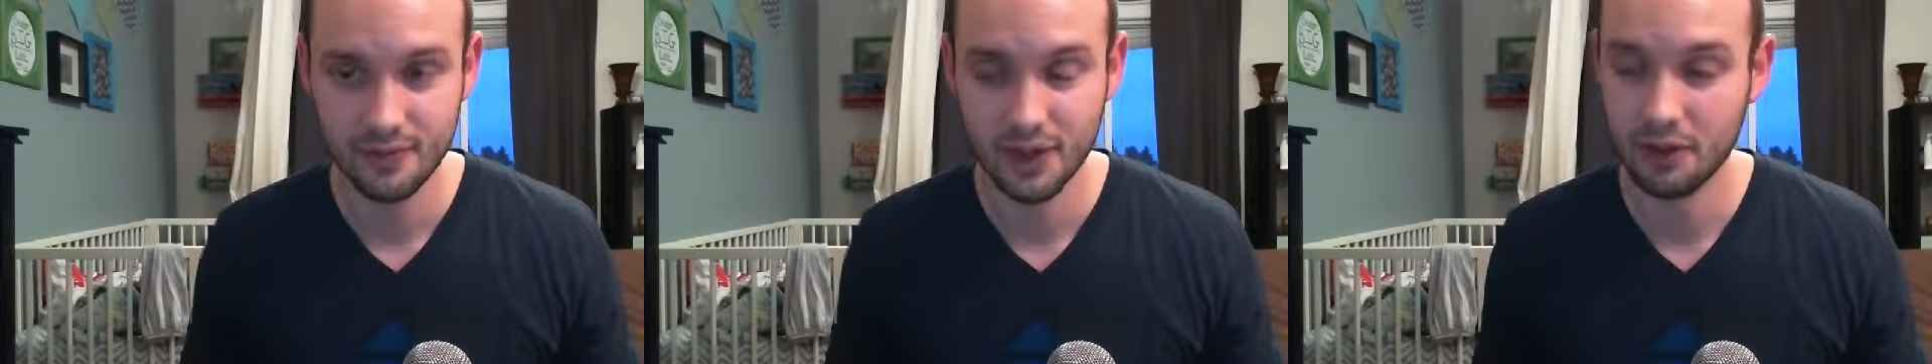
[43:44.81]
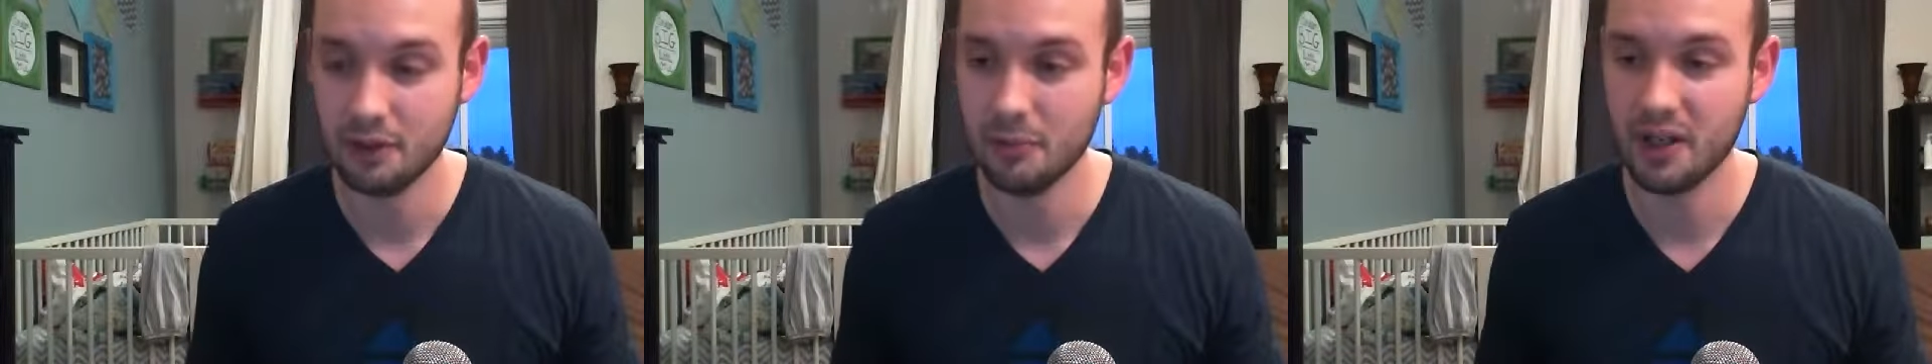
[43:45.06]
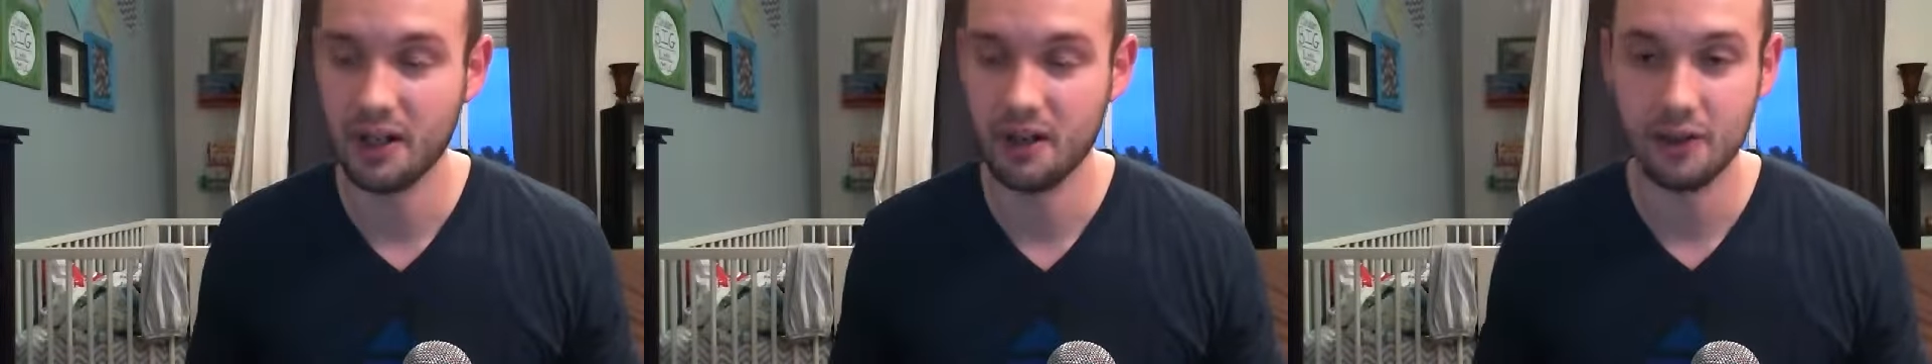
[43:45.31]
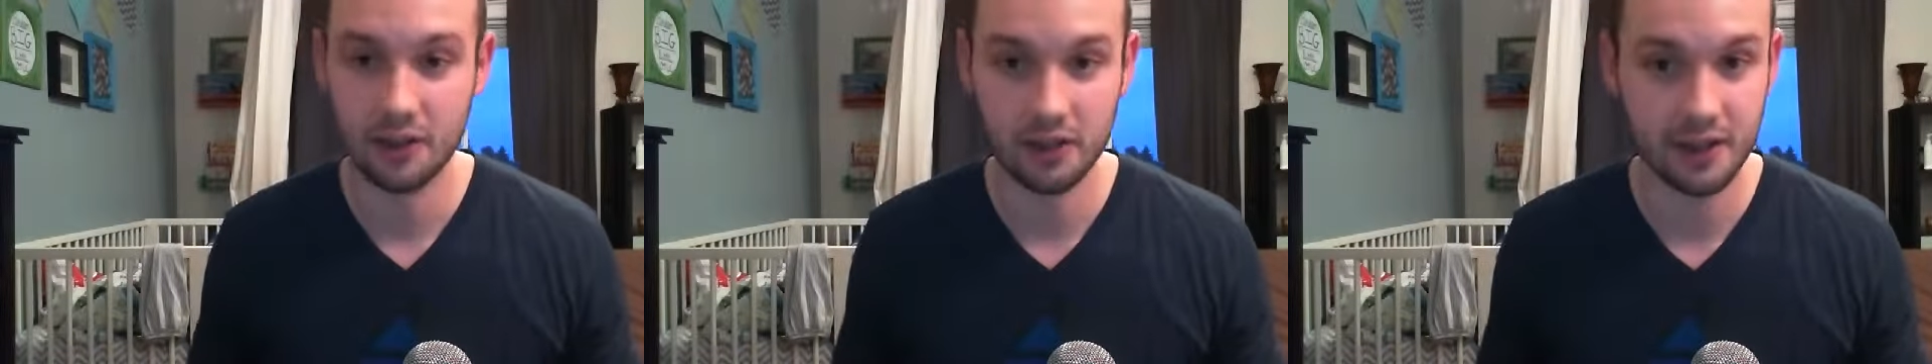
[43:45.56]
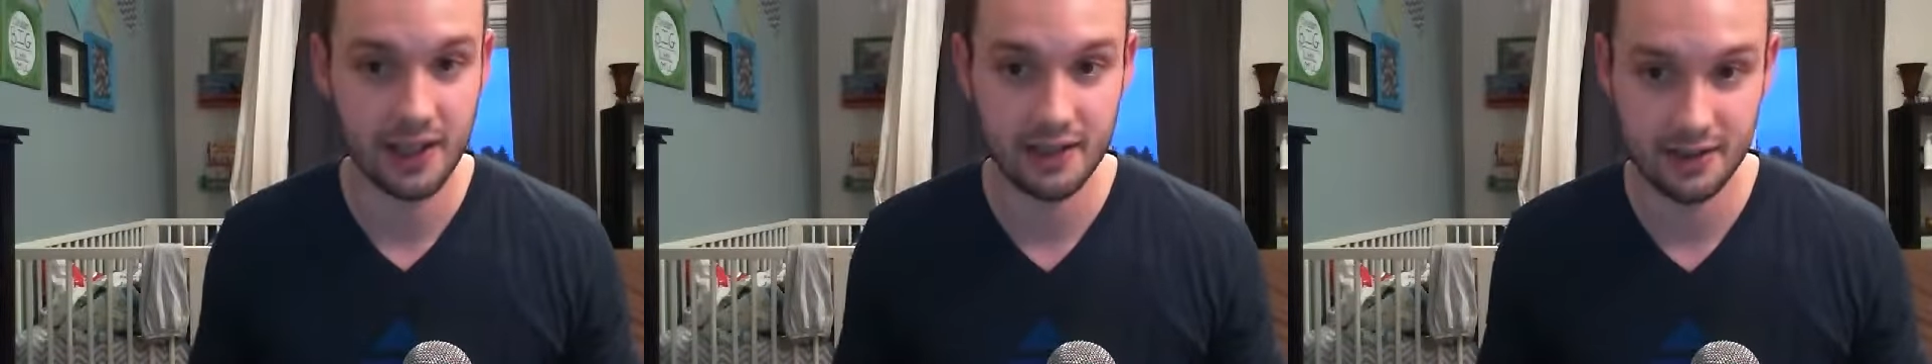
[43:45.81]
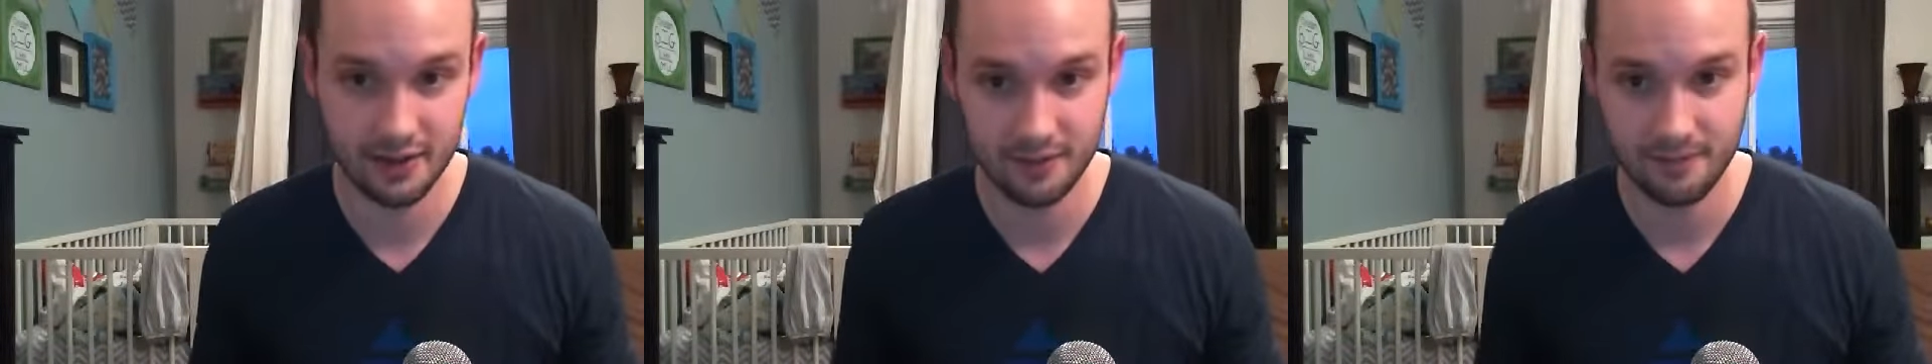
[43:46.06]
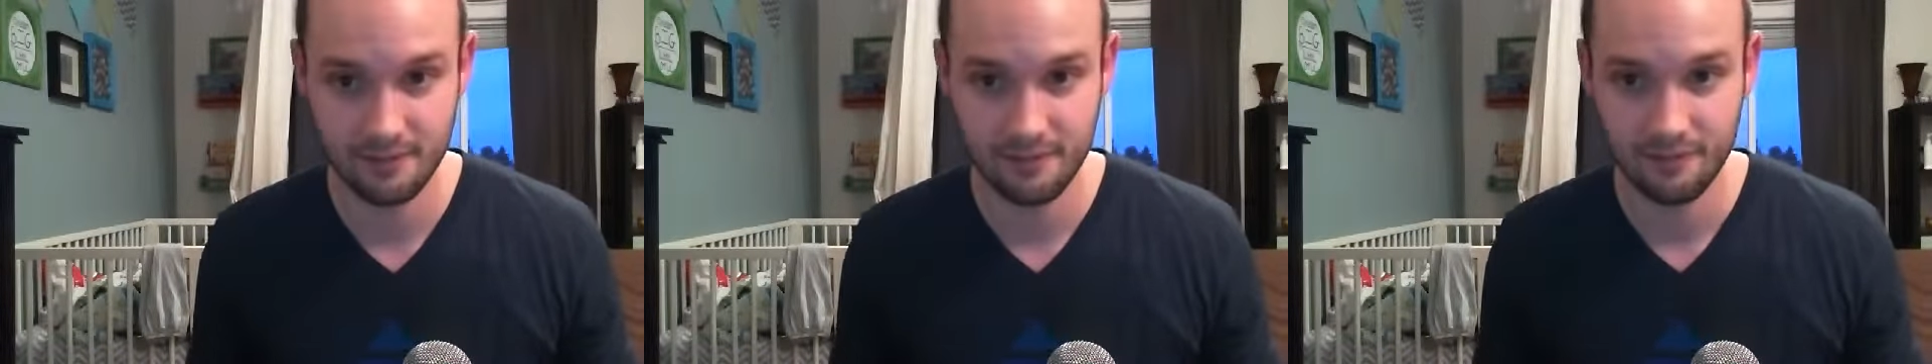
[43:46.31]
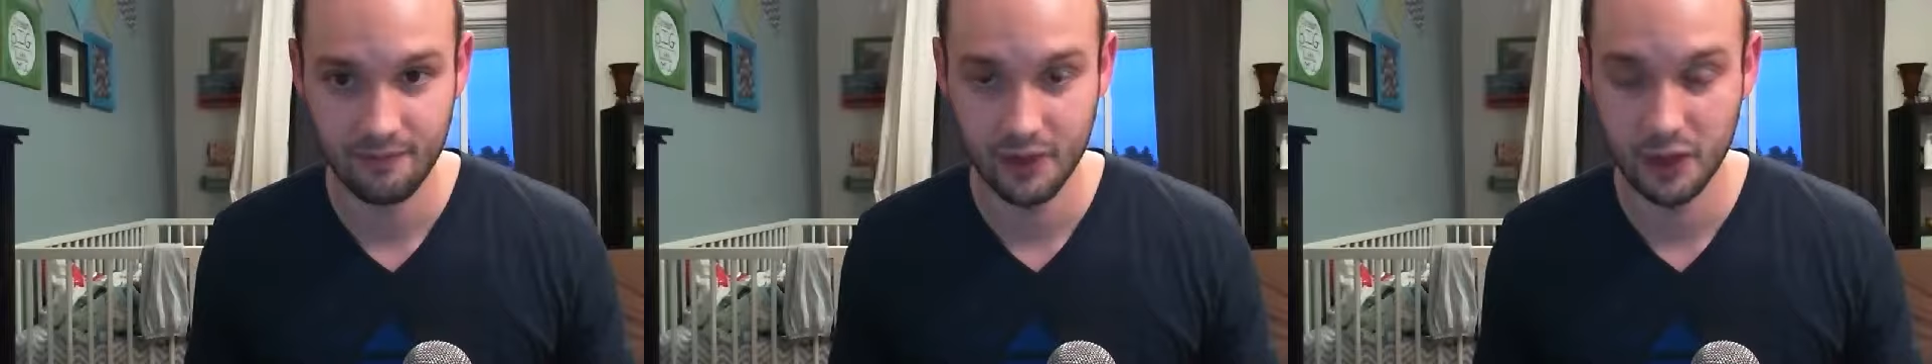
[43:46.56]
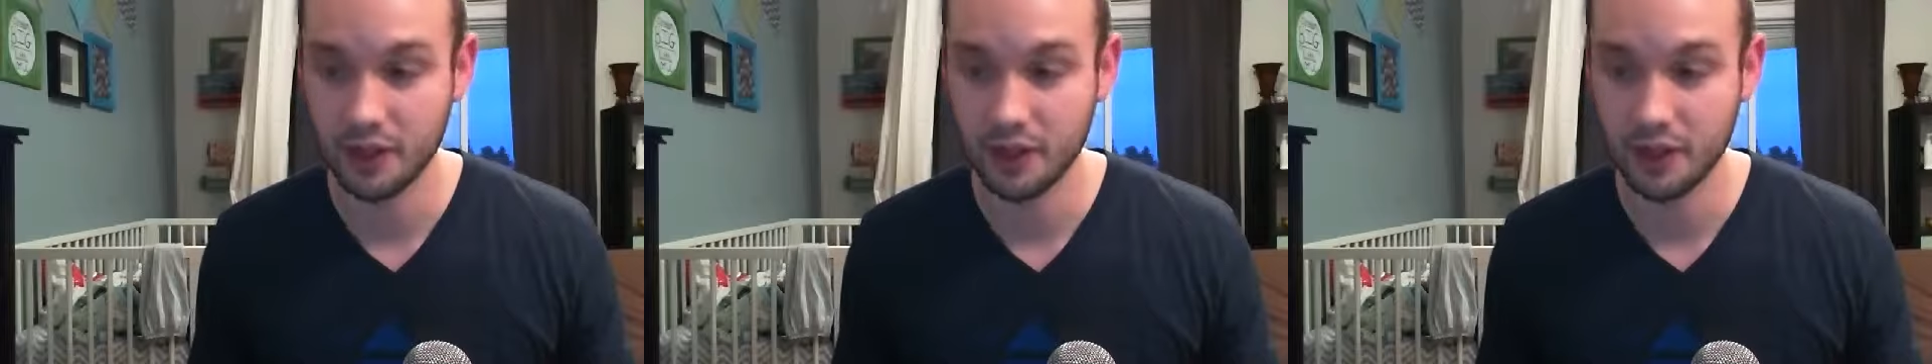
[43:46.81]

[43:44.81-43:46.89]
You can pay off all your debts. You